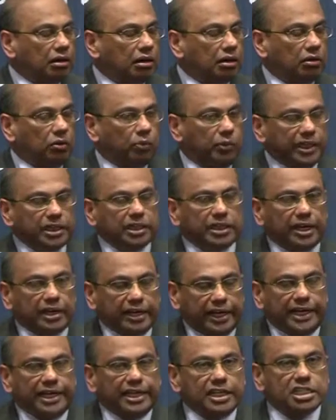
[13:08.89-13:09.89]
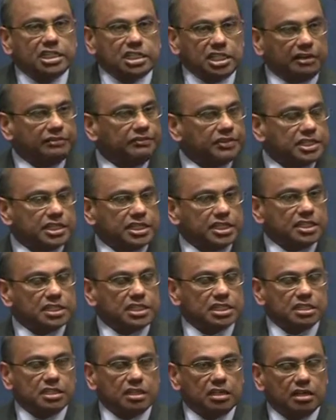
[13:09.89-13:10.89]
when they're getting
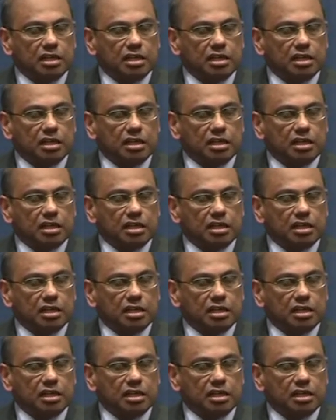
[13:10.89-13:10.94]
services,